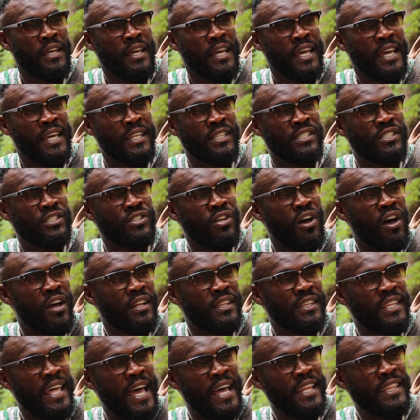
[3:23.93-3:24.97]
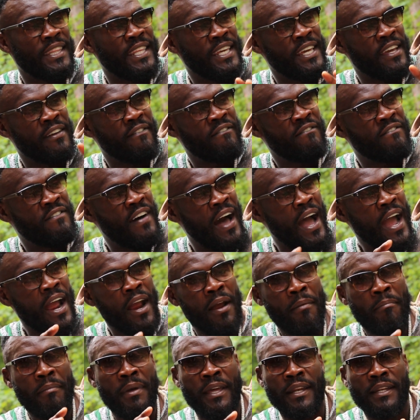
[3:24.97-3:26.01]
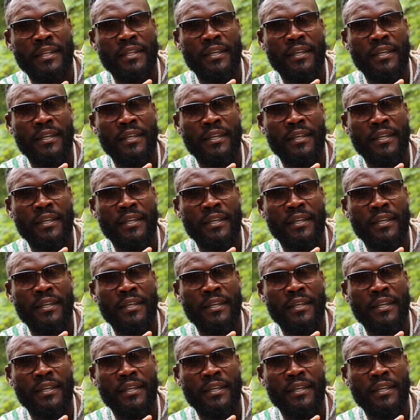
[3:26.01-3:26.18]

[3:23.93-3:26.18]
it's taught that the environment